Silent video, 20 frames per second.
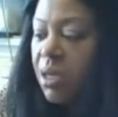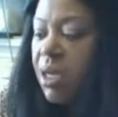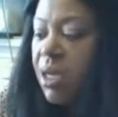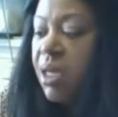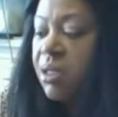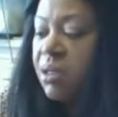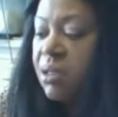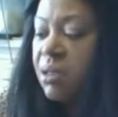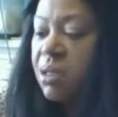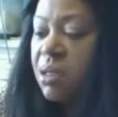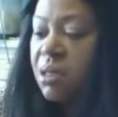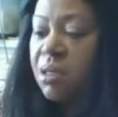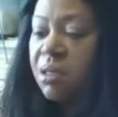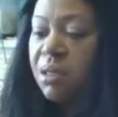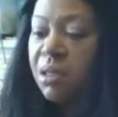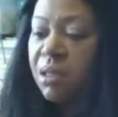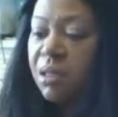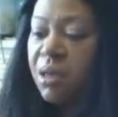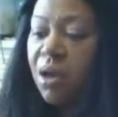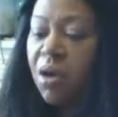It's
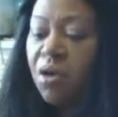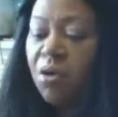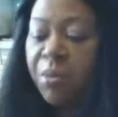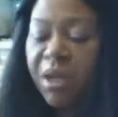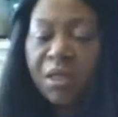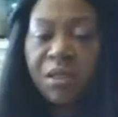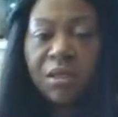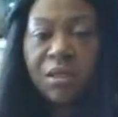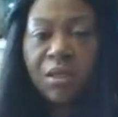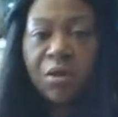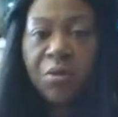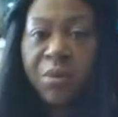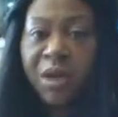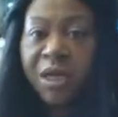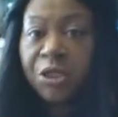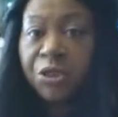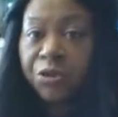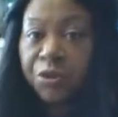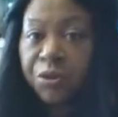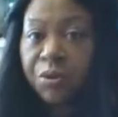good. The homemade soap, my
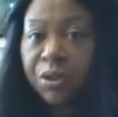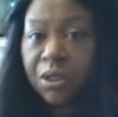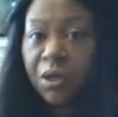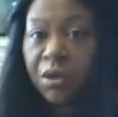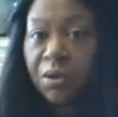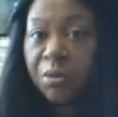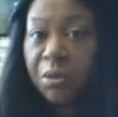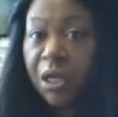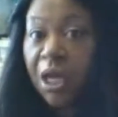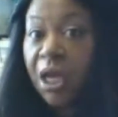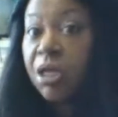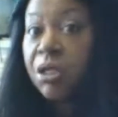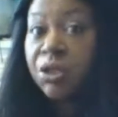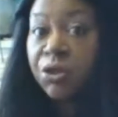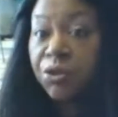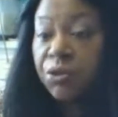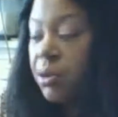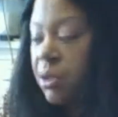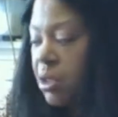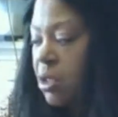True Soap, Lux
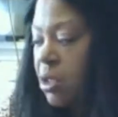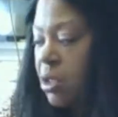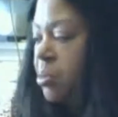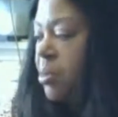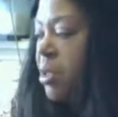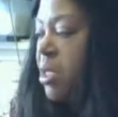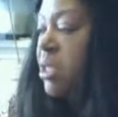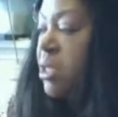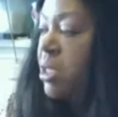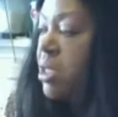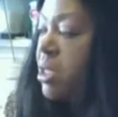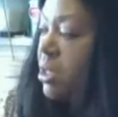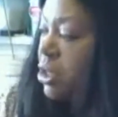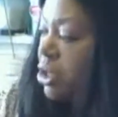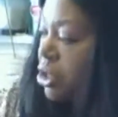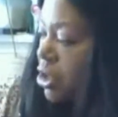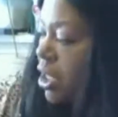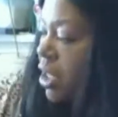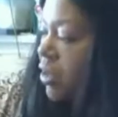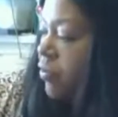True Soap, it's good to
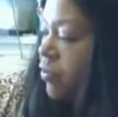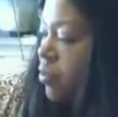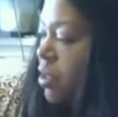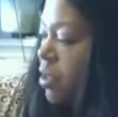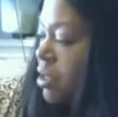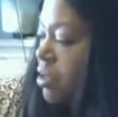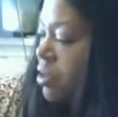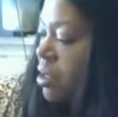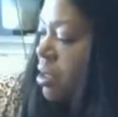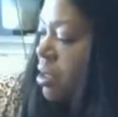shave with.